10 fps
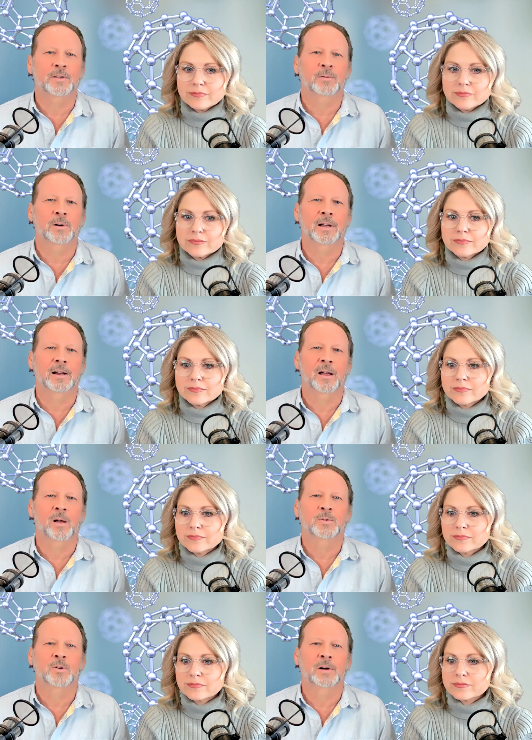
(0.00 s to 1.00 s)
Speaker 1: if it's really going to
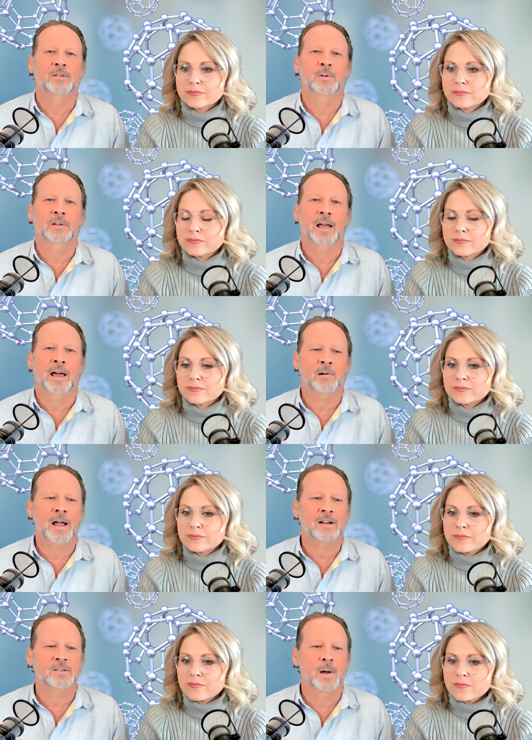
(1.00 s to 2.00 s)
help too much with
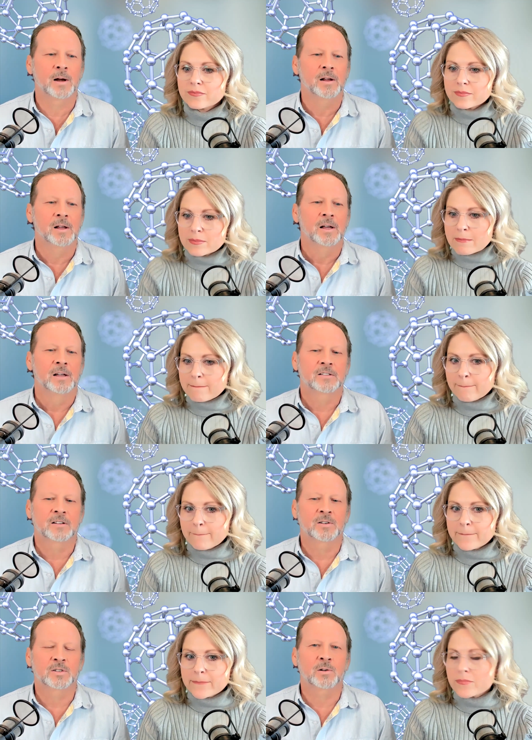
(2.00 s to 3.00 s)
cataracts, but
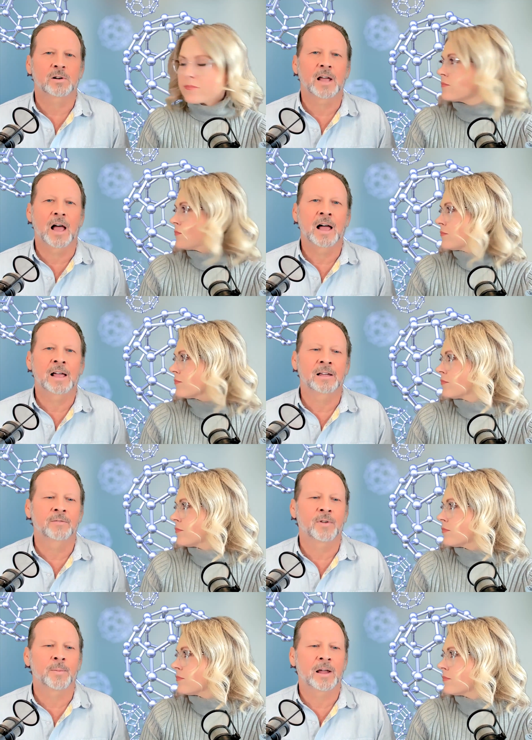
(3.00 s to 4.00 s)
certainly eye
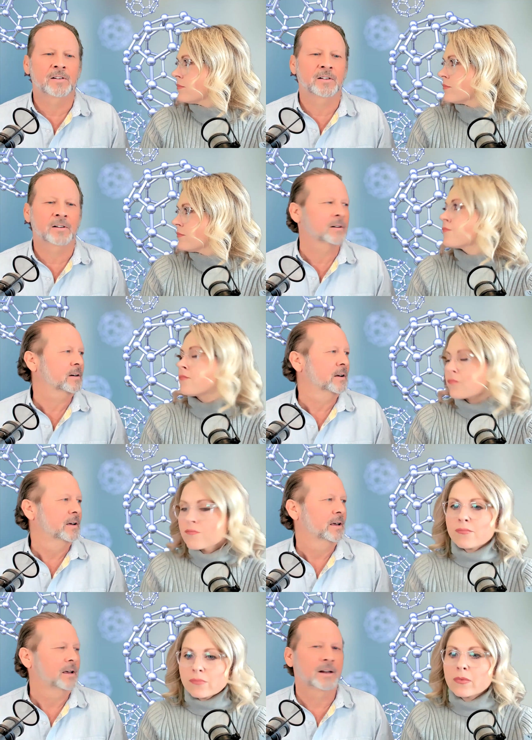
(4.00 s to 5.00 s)
inflammation
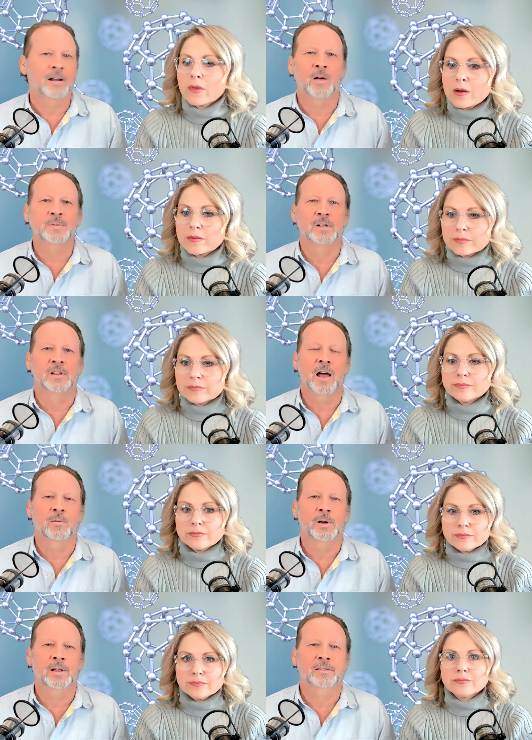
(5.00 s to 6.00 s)
it helps a
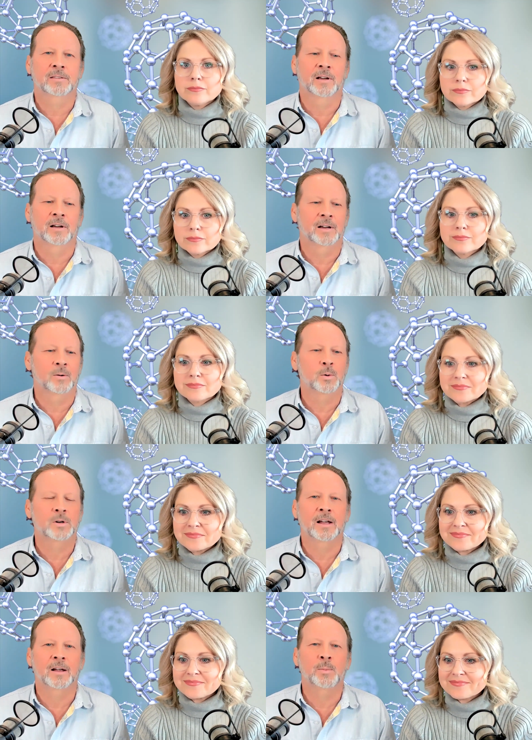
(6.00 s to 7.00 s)
lot with. Uh, it would
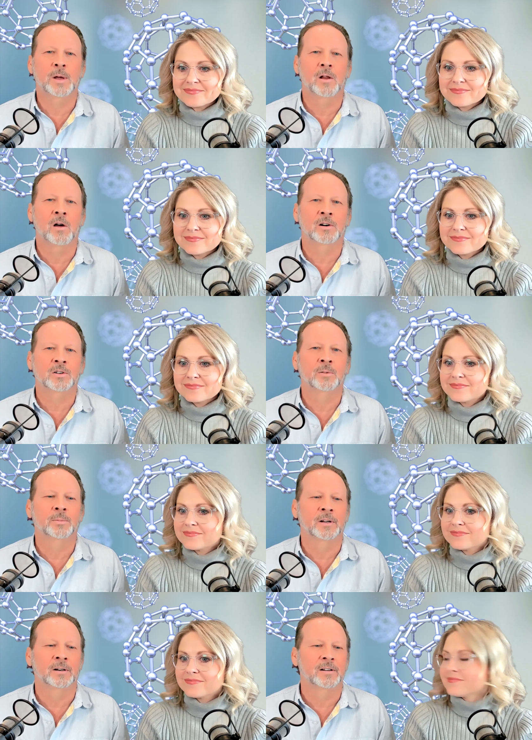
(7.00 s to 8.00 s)
take it would be a long term
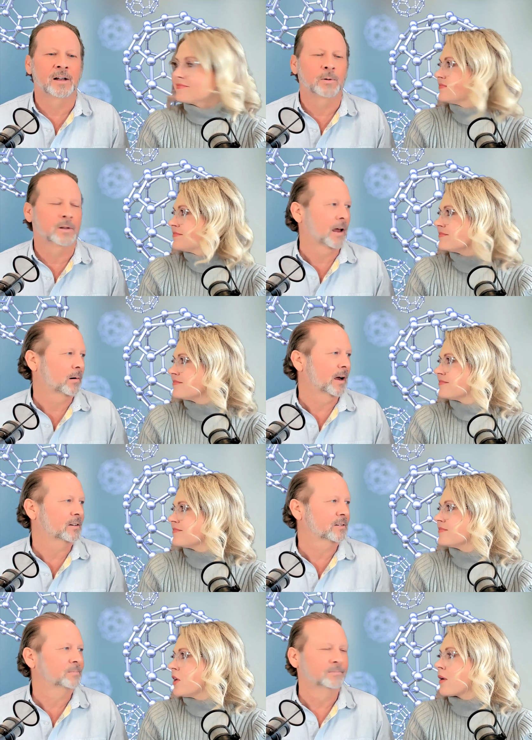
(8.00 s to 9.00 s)
thing to take with
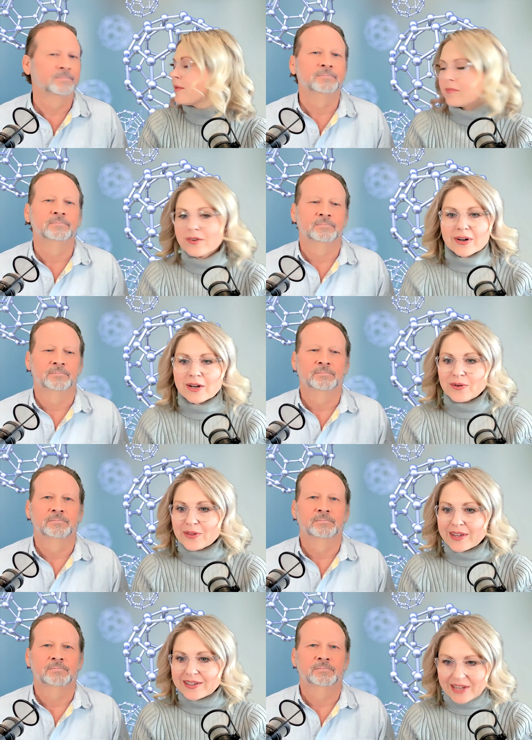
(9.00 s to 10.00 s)
cataracts. Okay. All right.
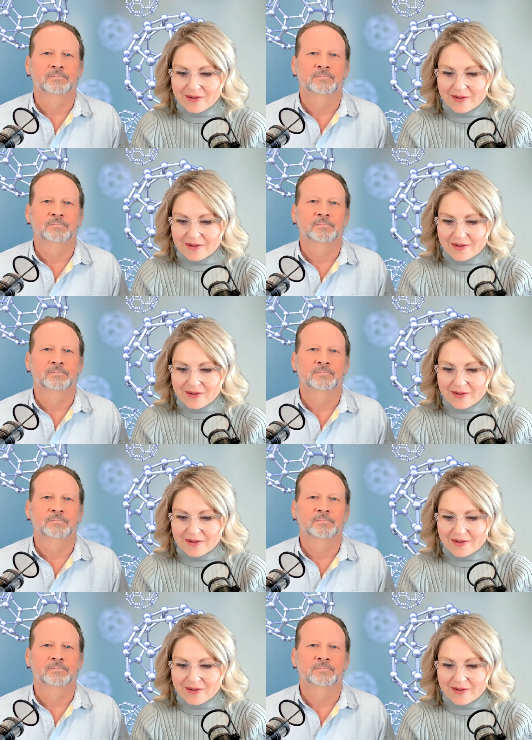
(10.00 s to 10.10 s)
Cool. Thanks,